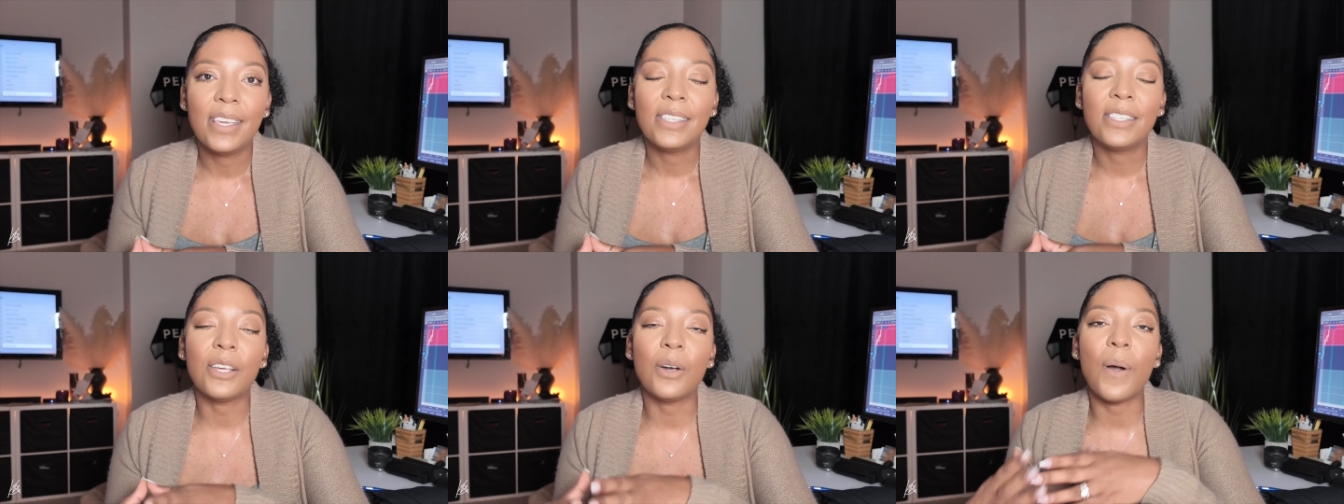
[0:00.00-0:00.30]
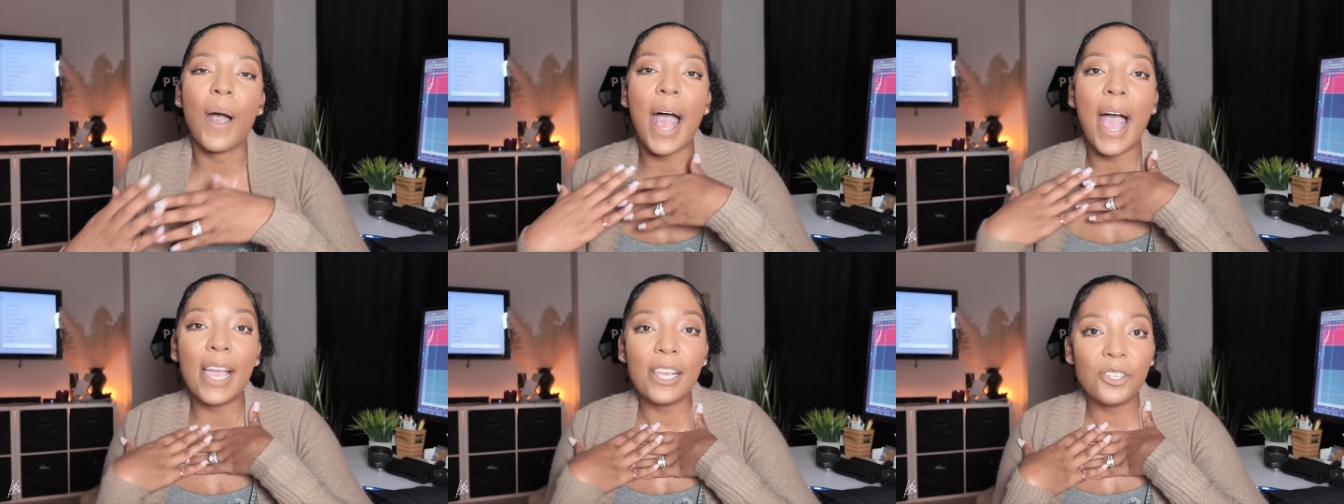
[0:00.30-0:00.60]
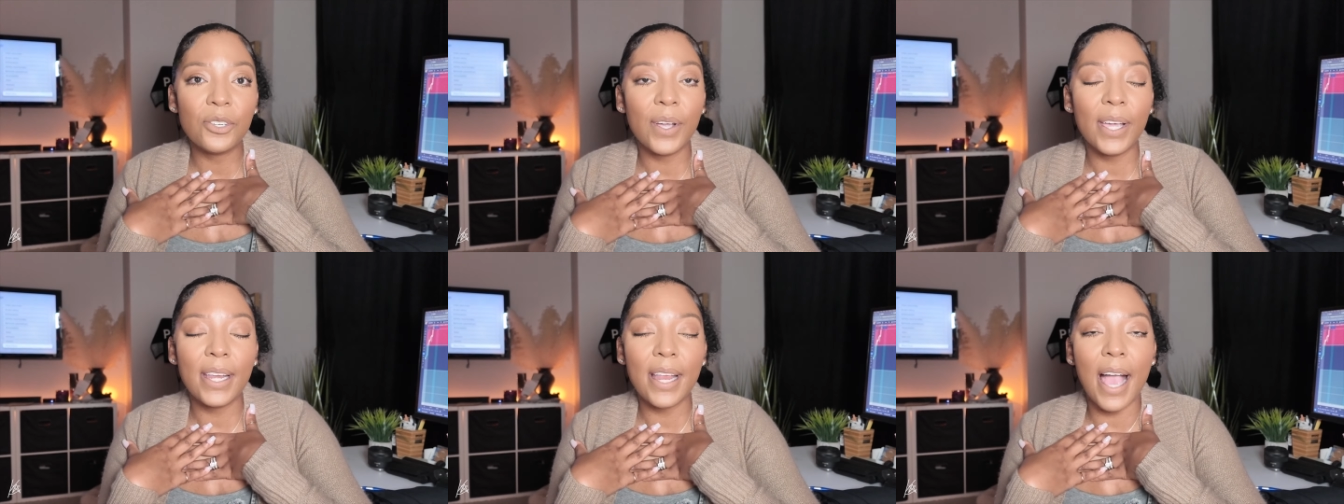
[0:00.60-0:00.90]
So
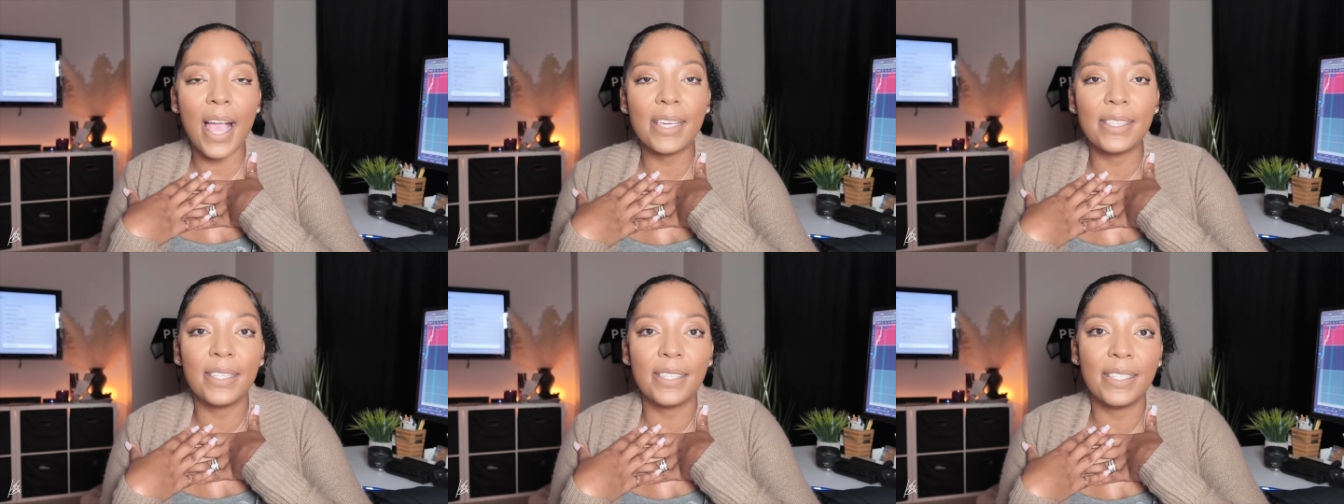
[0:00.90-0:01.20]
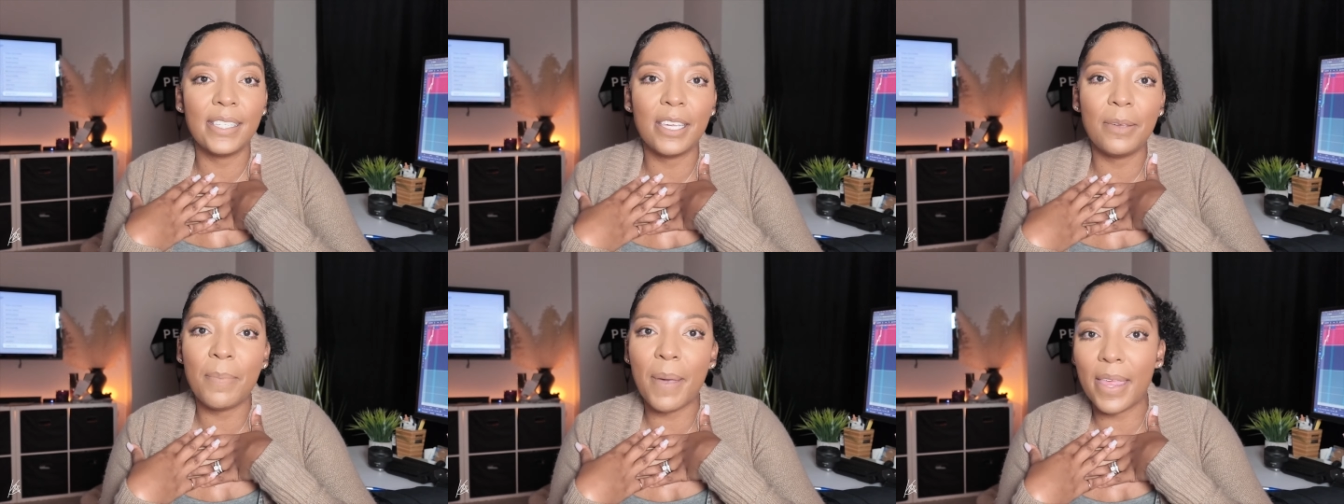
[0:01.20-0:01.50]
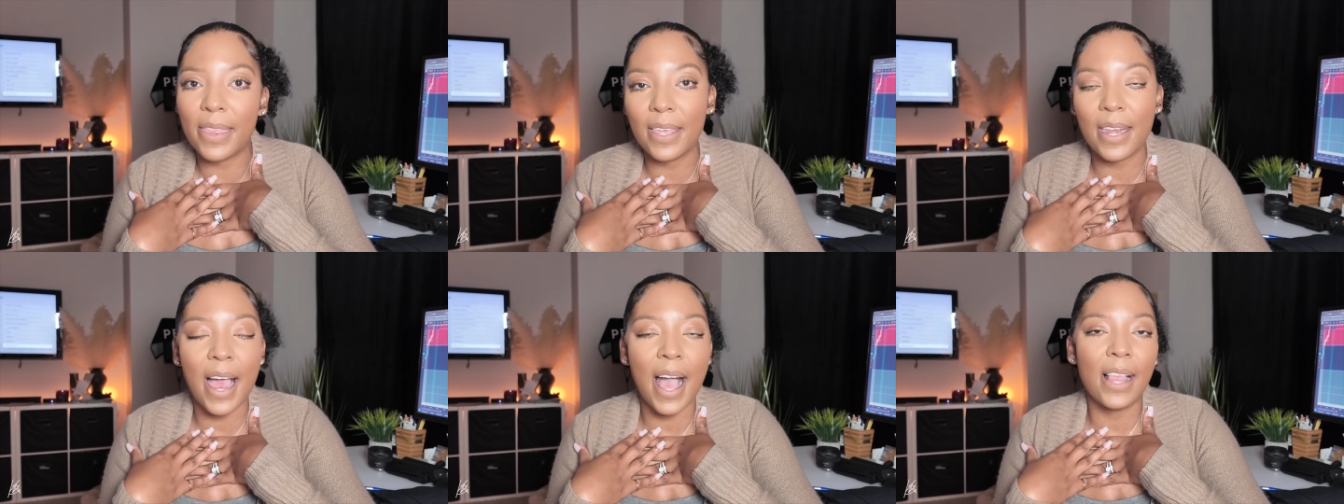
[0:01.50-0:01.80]
I trade ICT
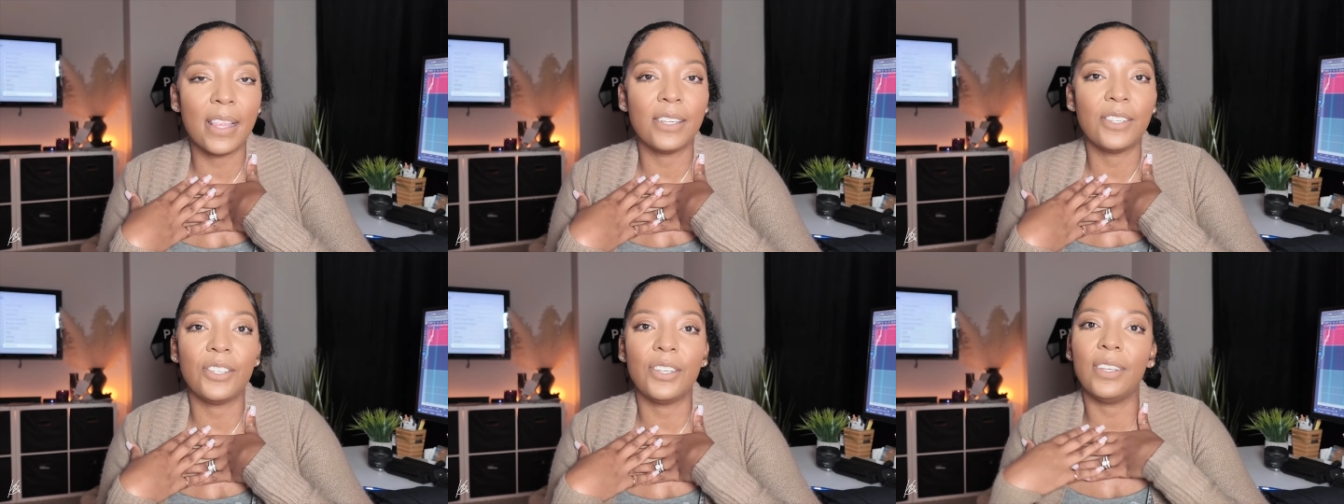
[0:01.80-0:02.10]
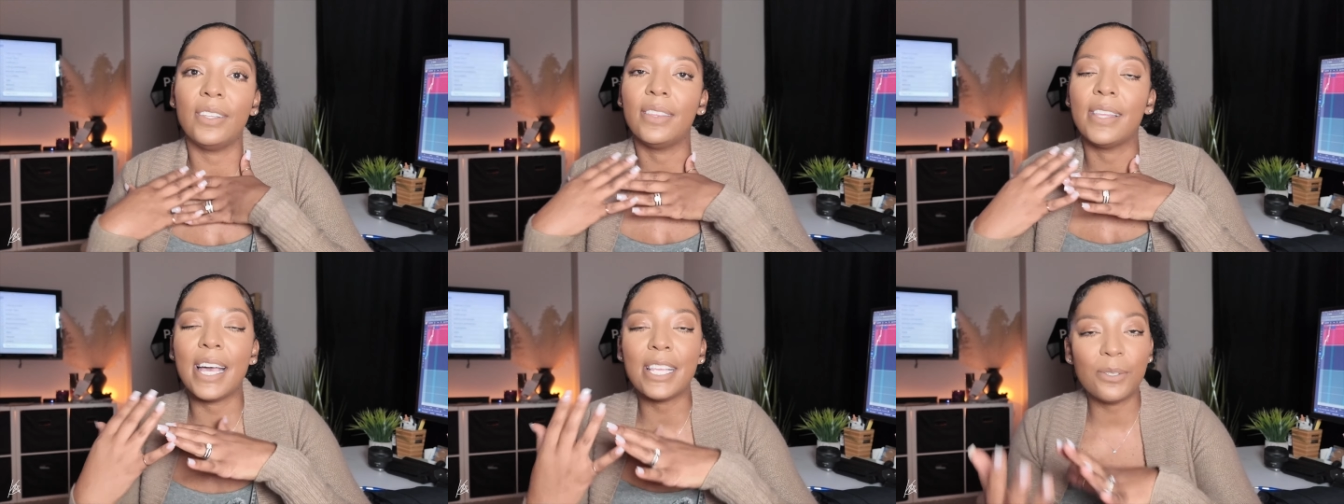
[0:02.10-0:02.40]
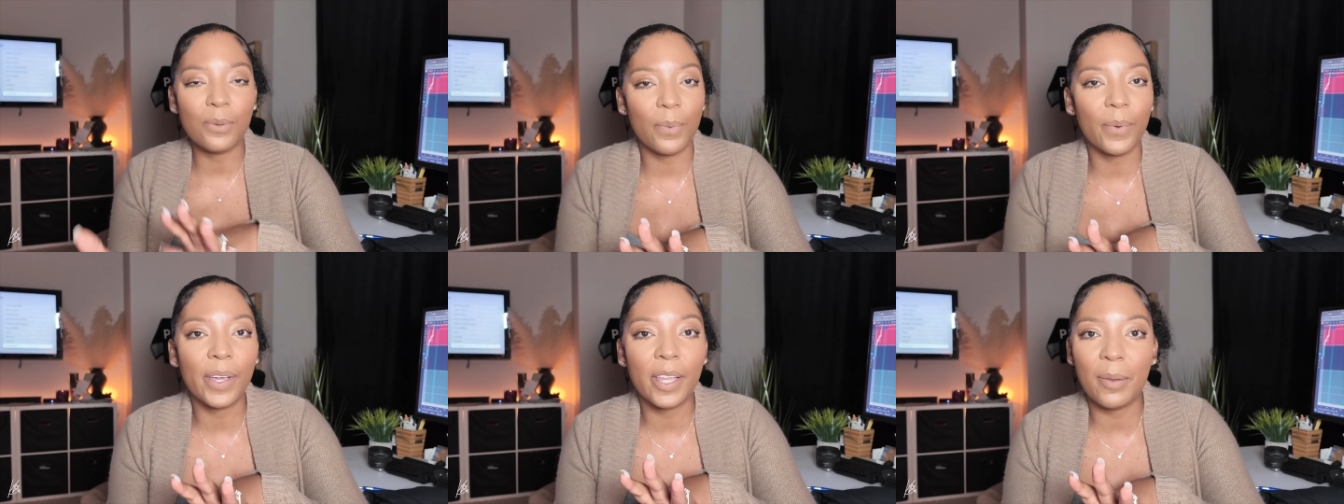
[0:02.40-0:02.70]
methodology.
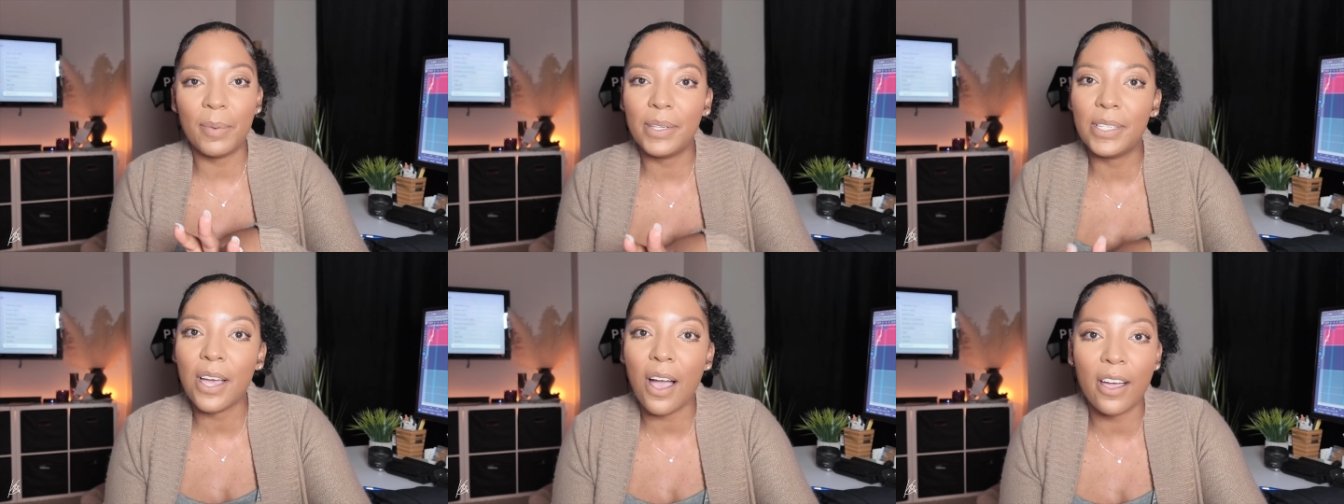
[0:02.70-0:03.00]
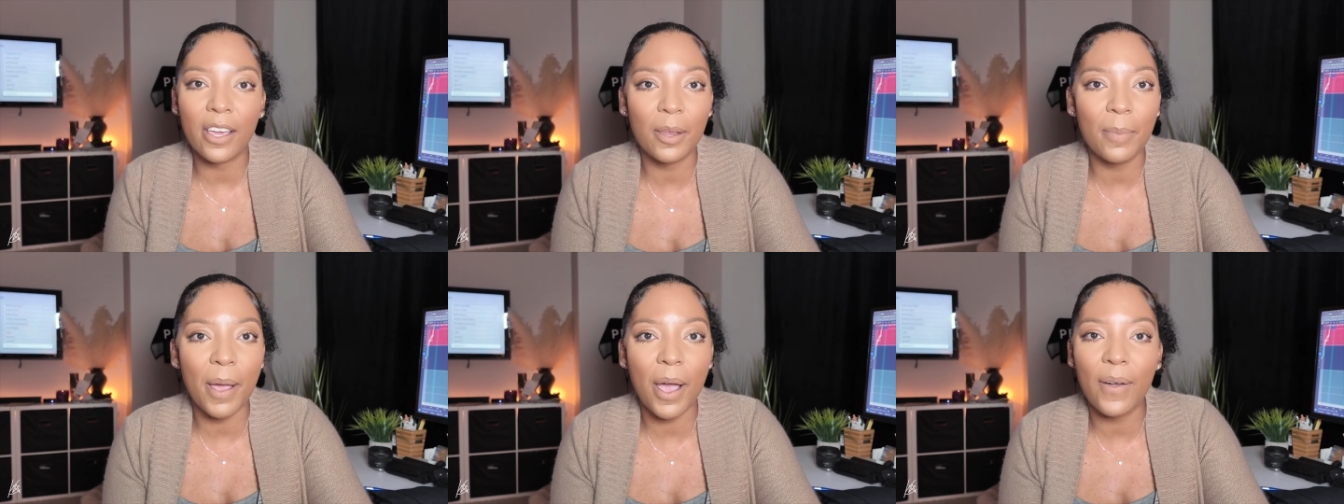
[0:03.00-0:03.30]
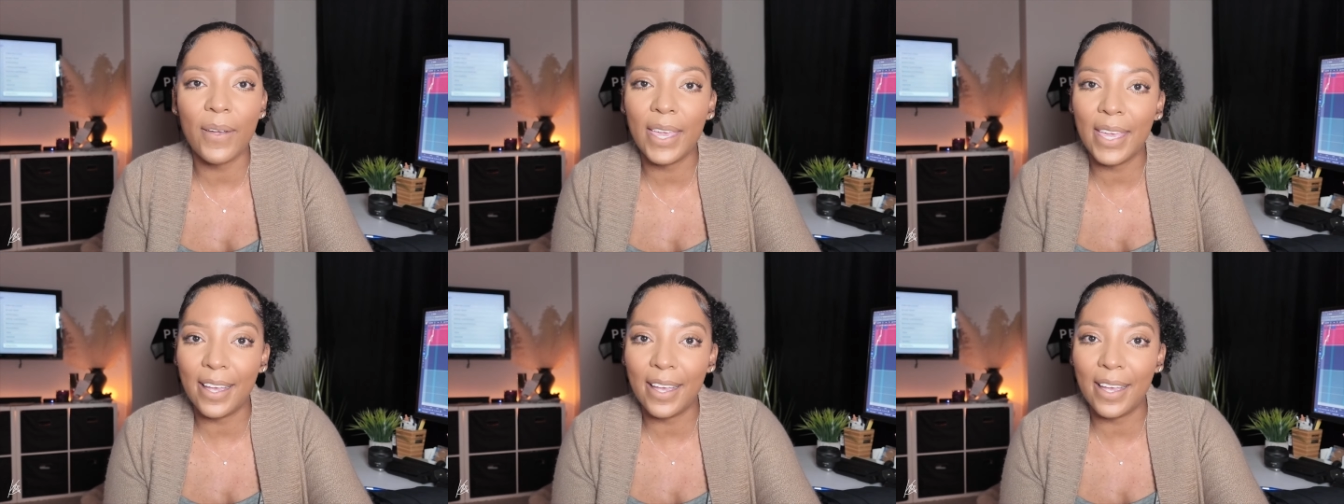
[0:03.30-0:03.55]
That's what we're gonna be talking about